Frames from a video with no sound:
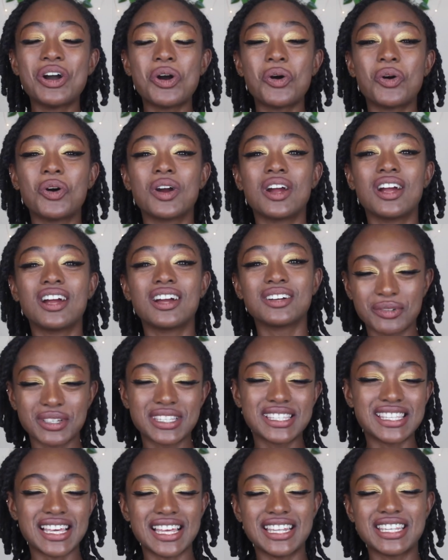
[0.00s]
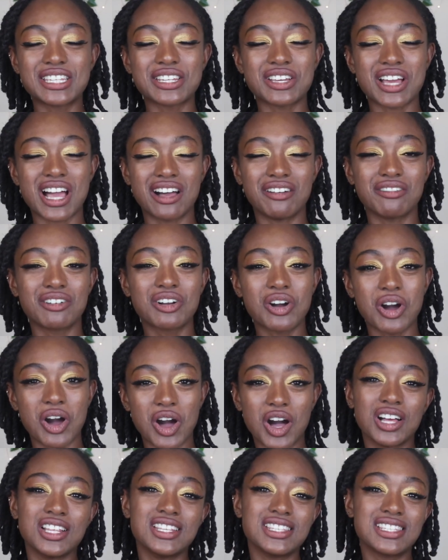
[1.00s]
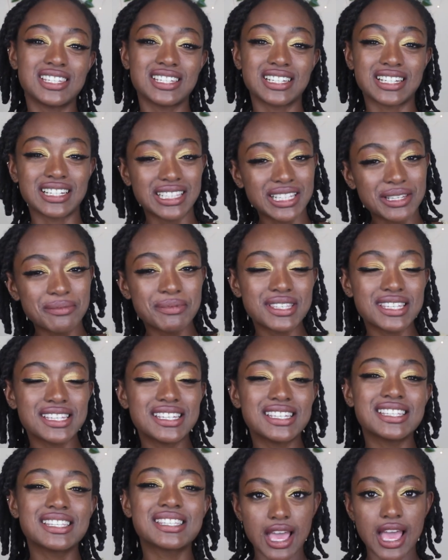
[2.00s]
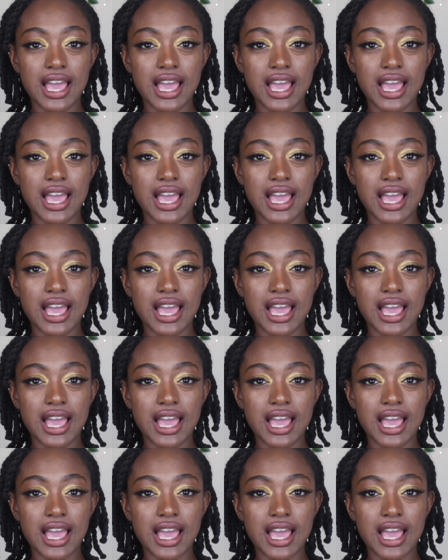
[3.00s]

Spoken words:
or was said to have caused eclipses.